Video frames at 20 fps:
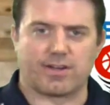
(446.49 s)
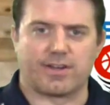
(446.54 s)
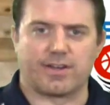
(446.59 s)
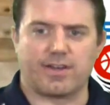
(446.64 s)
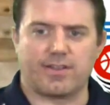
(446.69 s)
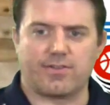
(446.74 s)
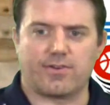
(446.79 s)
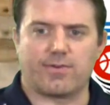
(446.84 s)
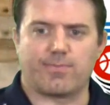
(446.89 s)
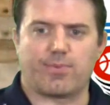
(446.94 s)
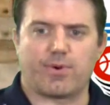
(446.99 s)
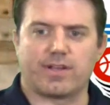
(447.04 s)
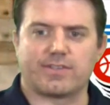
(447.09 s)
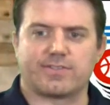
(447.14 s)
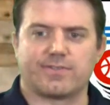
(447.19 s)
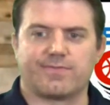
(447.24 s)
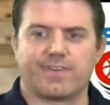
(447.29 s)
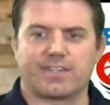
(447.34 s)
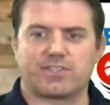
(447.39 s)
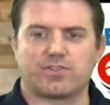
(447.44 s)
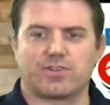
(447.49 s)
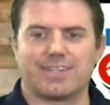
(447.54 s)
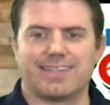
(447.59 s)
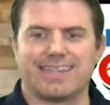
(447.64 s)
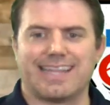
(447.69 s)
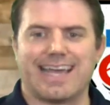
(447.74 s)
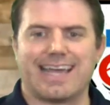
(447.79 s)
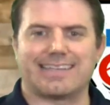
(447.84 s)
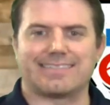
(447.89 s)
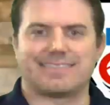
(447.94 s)
Another impressive victory
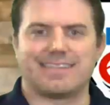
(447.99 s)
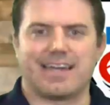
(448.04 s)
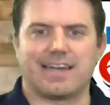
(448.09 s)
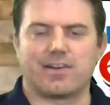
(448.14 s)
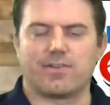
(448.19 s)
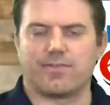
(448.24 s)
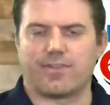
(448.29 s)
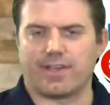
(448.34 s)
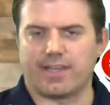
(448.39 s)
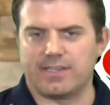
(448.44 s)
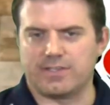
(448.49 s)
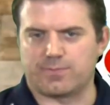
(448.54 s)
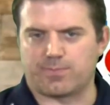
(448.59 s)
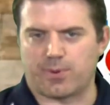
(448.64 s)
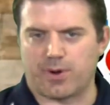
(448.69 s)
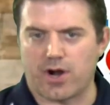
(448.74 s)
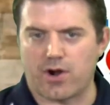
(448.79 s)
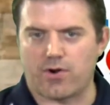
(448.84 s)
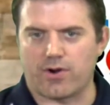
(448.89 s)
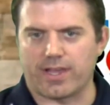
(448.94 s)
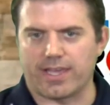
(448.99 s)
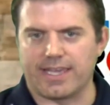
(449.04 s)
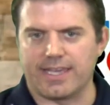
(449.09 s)
last night over the East Prairie